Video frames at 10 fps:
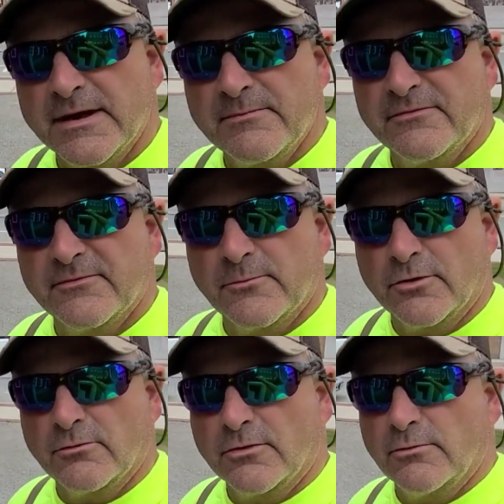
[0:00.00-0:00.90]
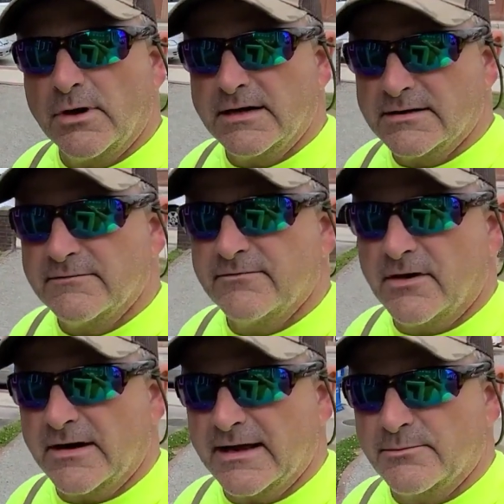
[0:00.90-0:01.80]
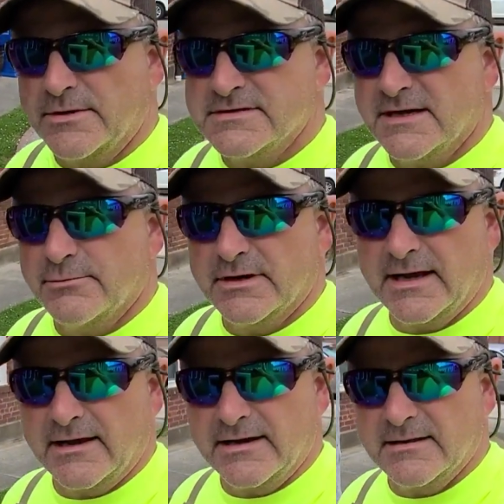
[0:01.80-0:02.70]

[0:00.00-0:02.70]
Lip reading: people from World War I that fought out of Prince Edward County.